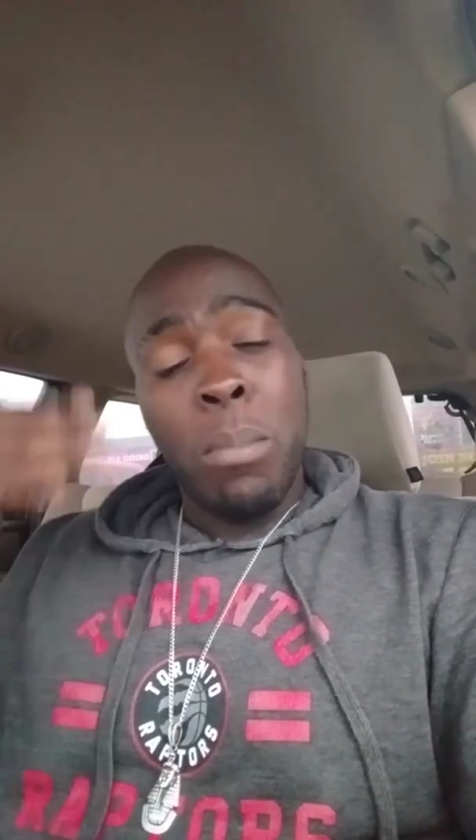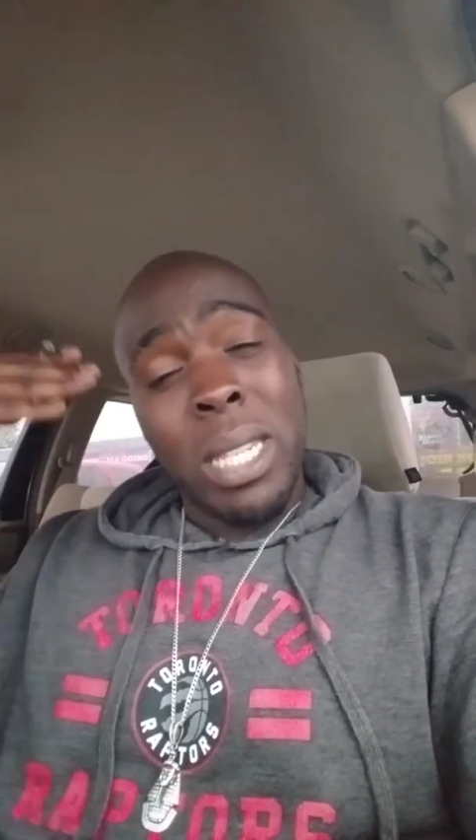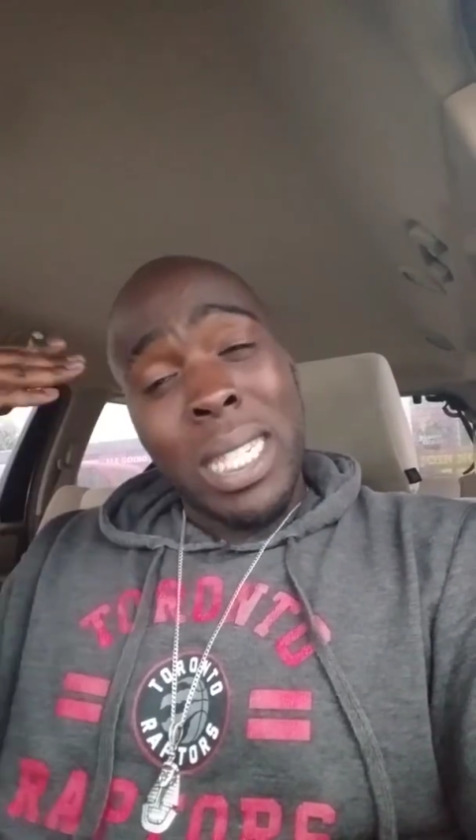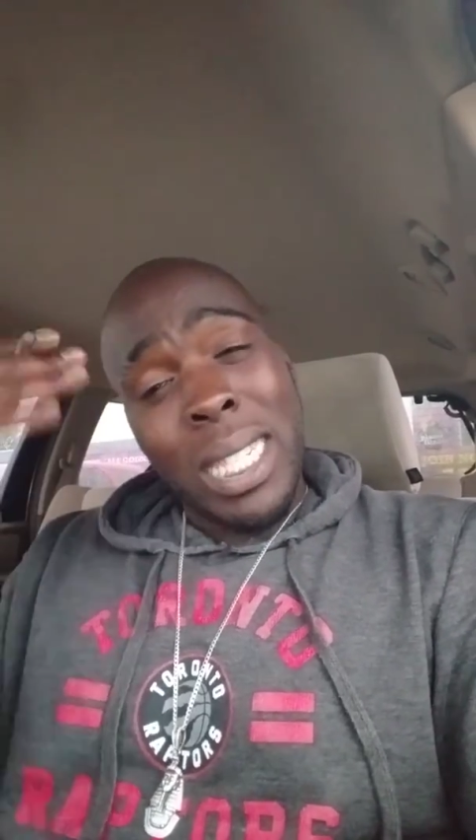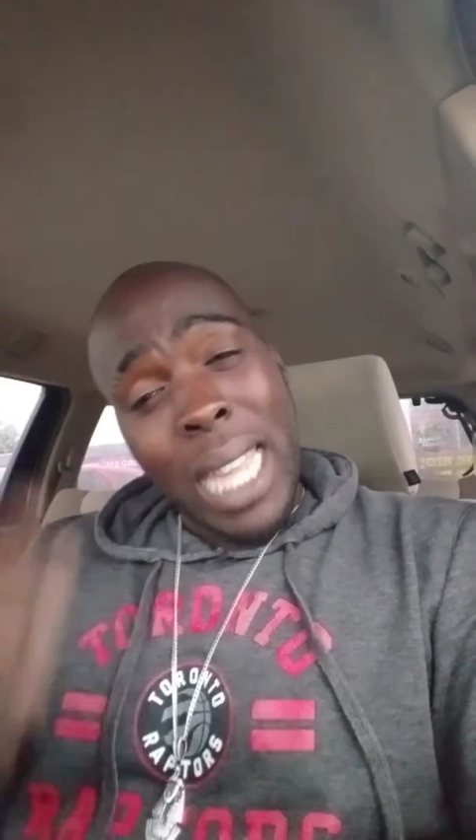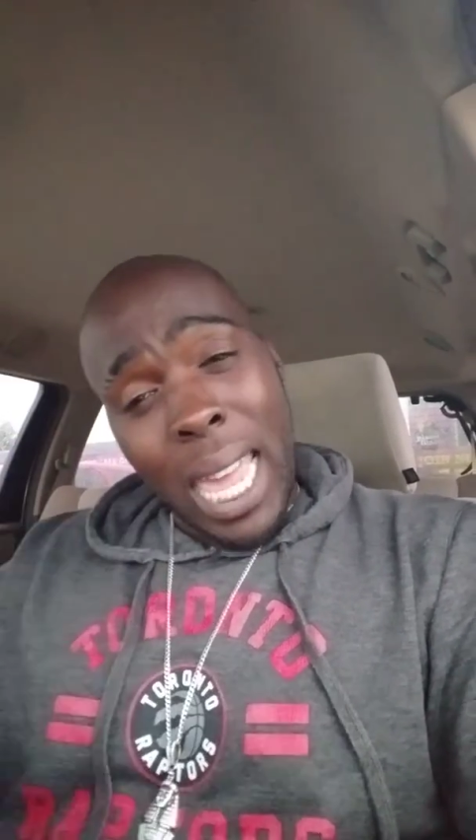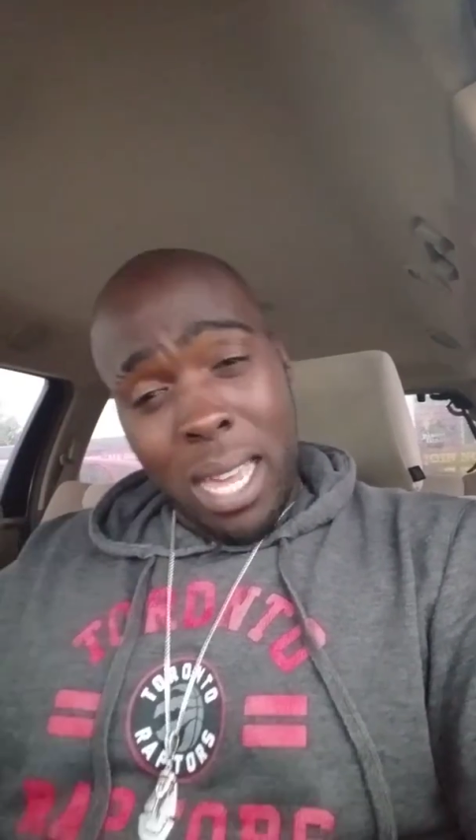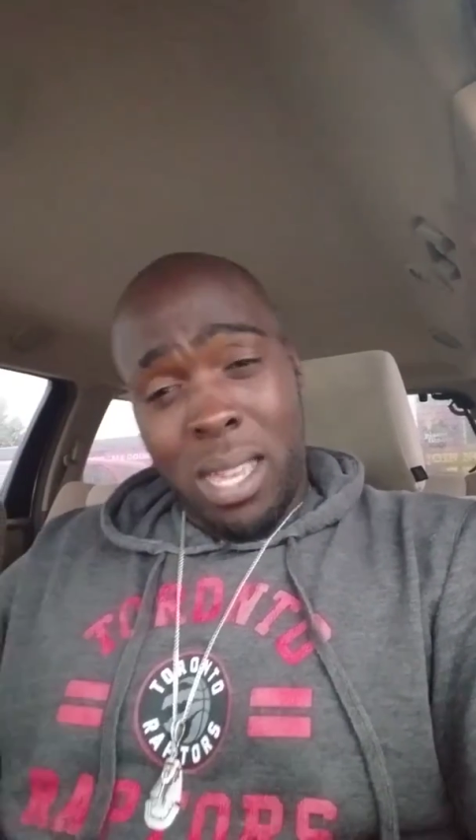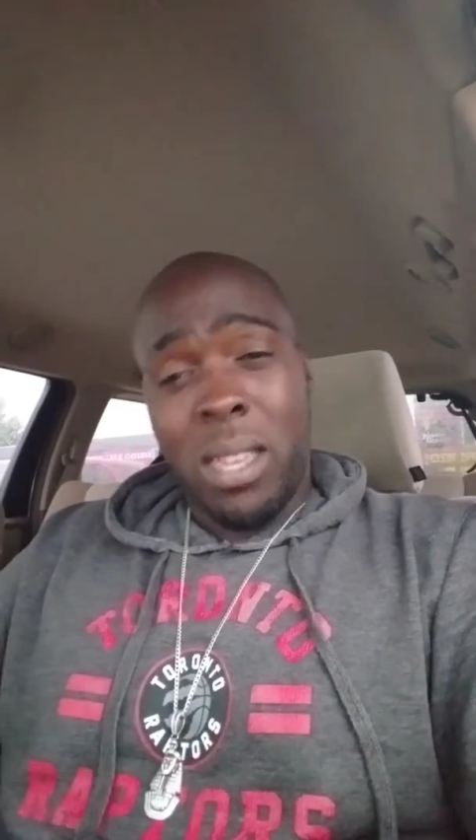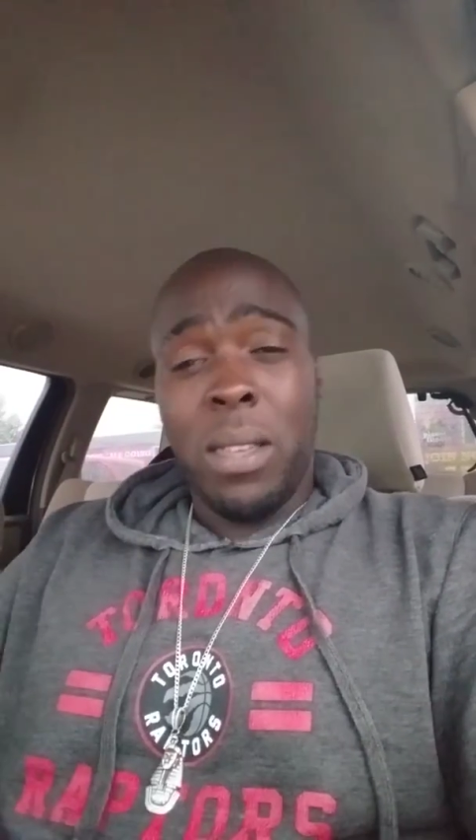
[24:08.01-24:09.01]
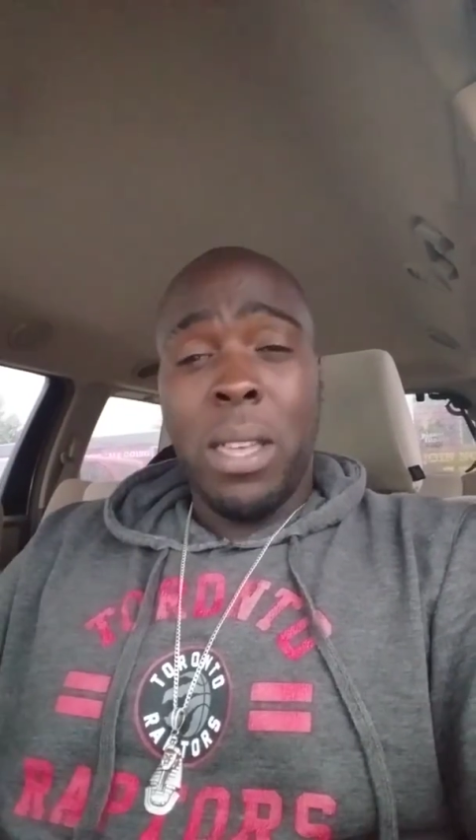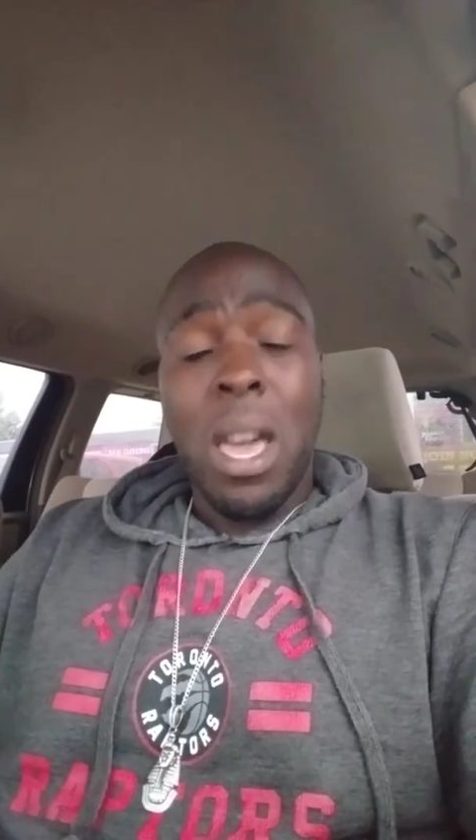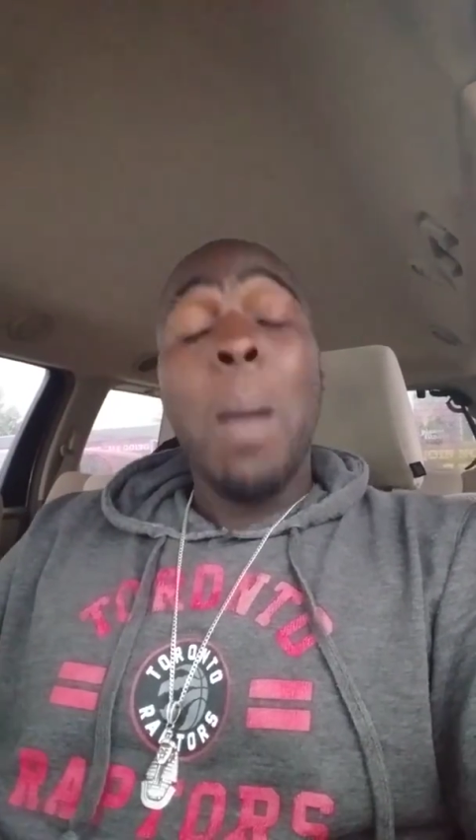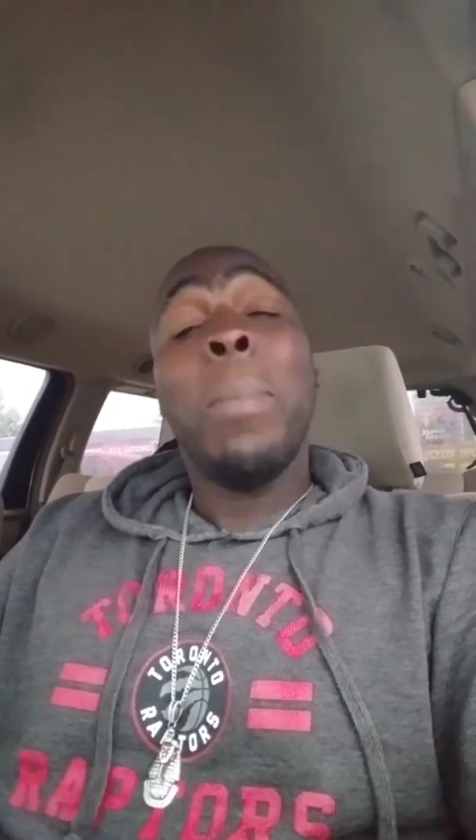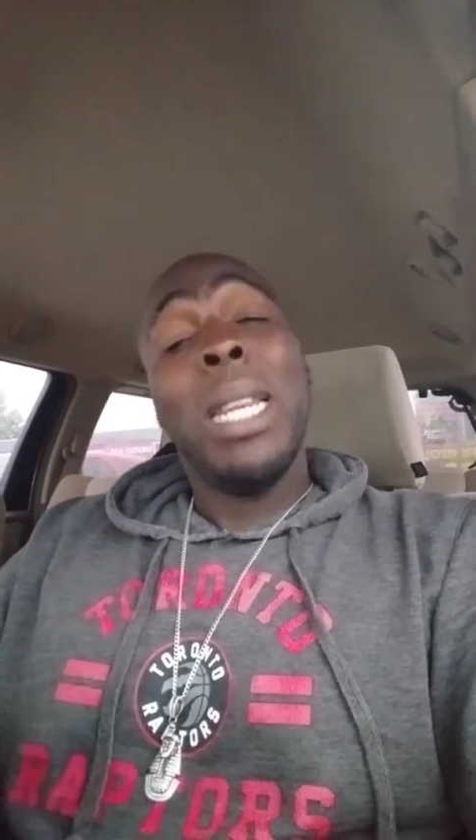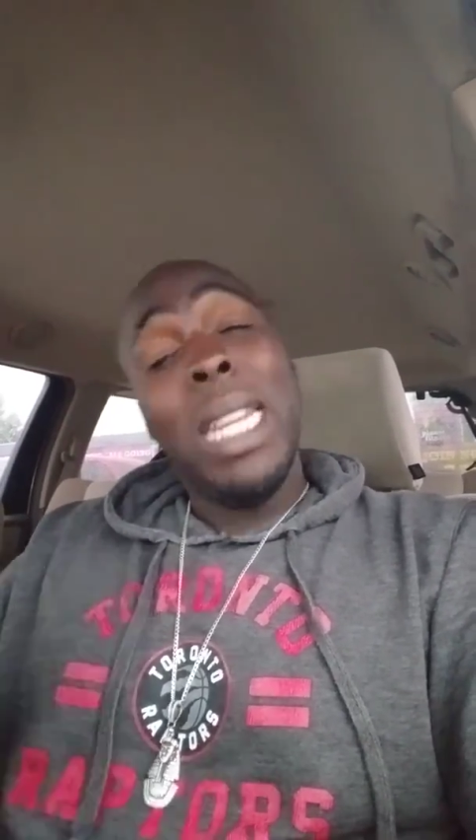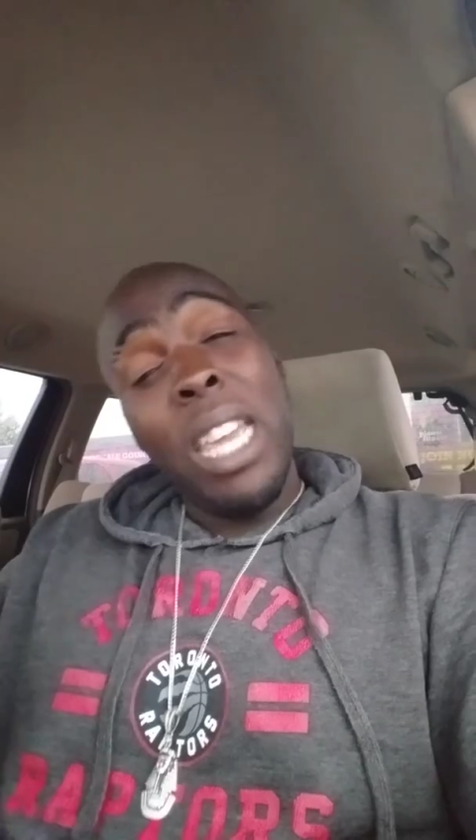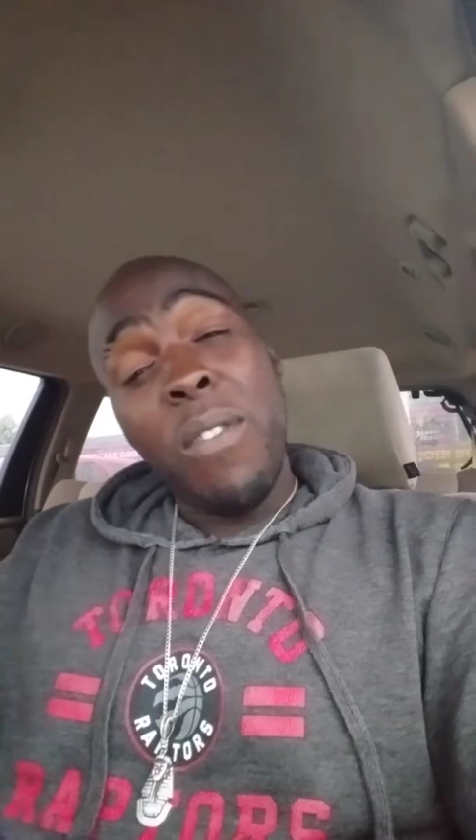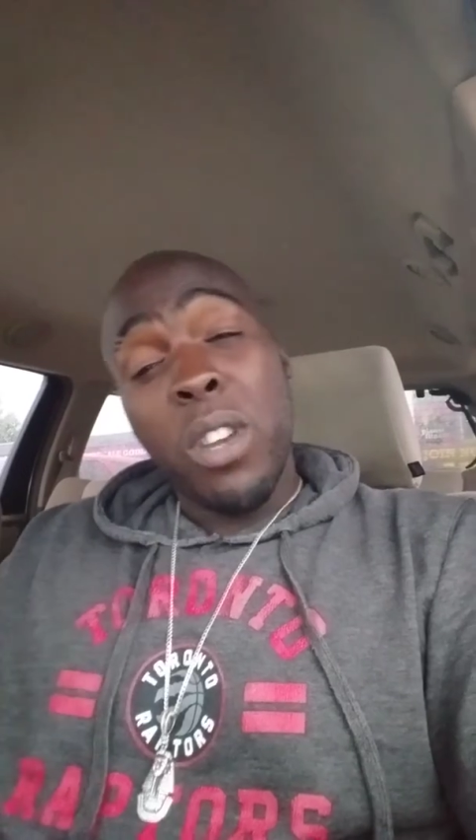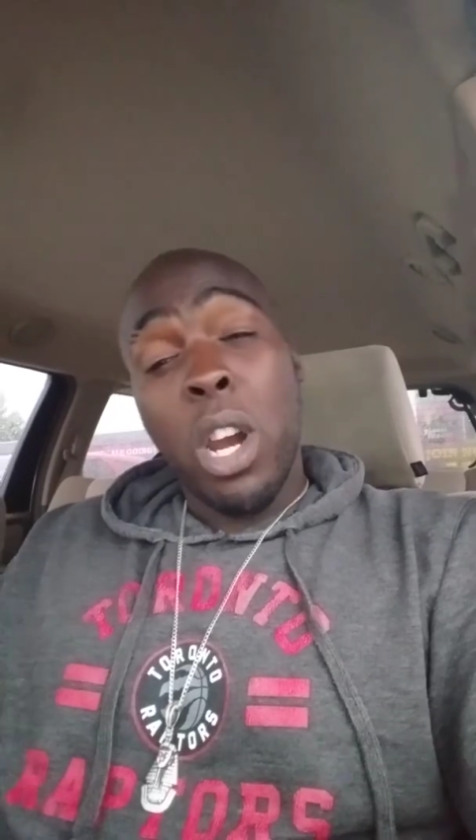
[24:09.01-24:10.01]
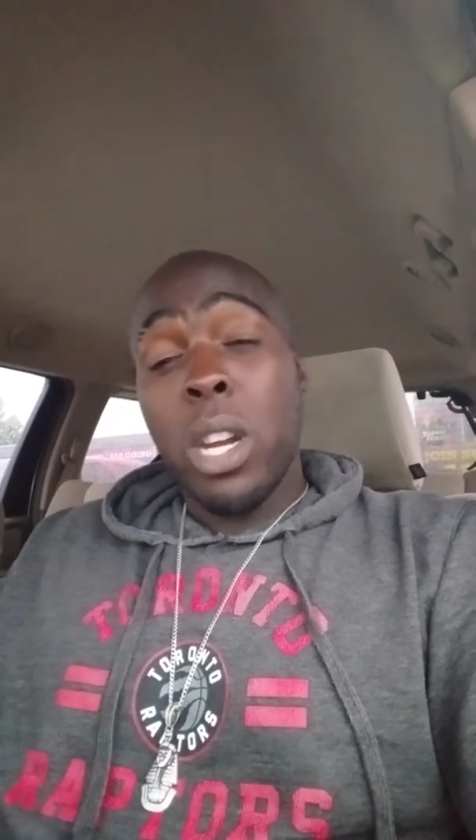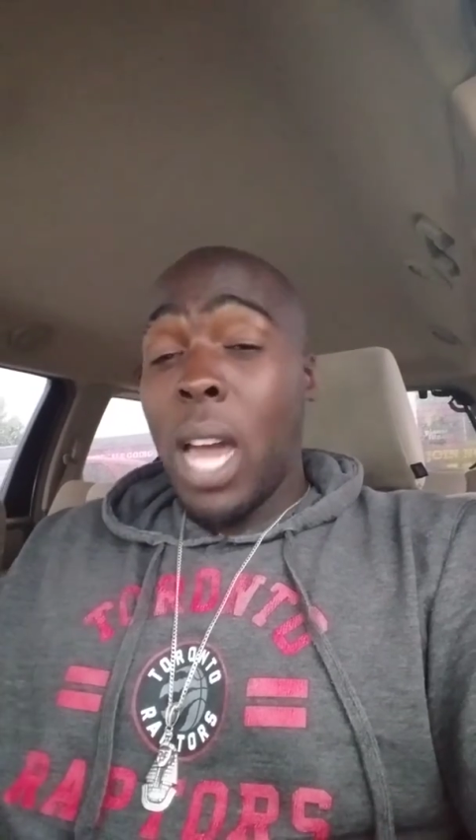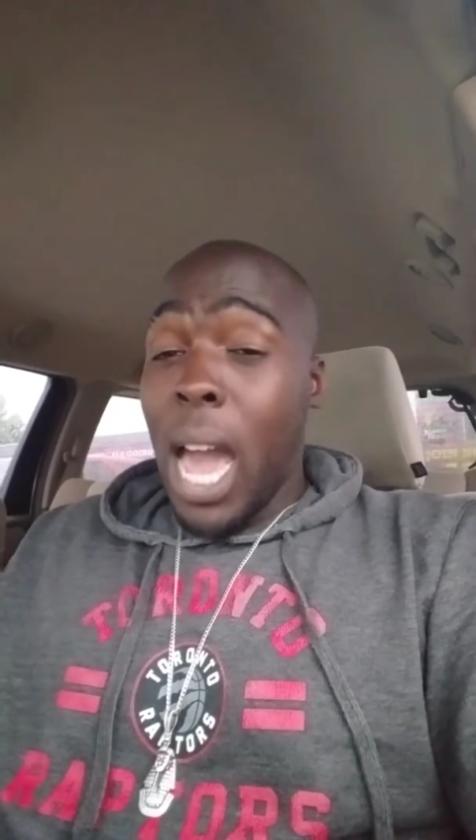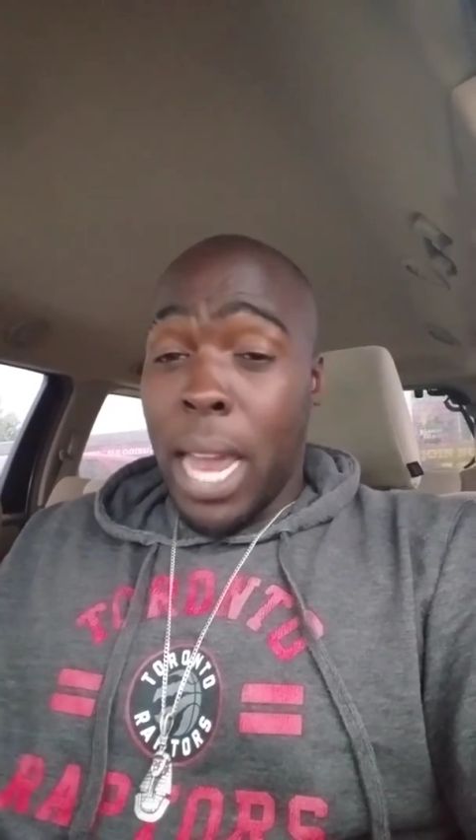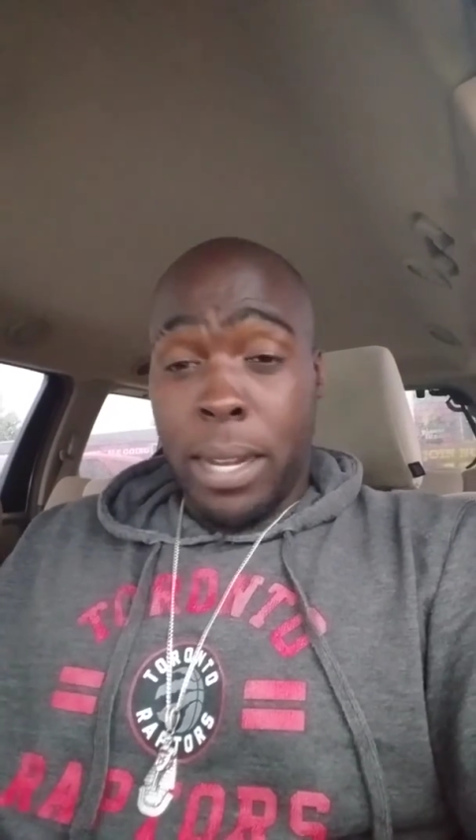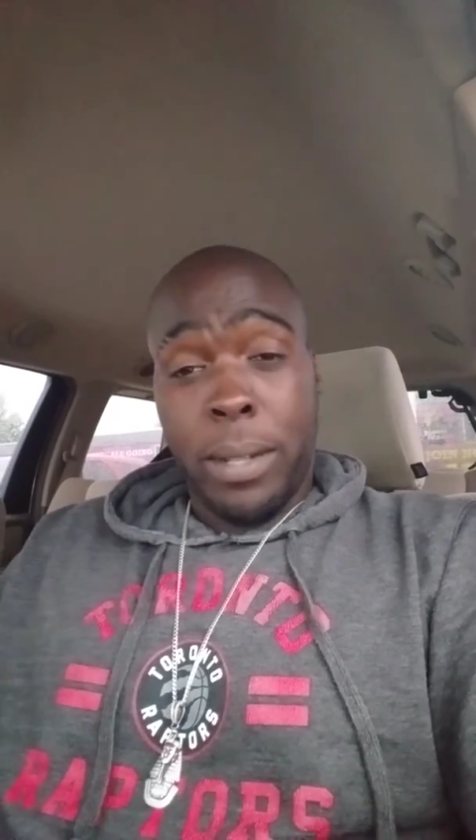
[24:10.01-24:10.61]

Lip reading: mistake. Believe it or not.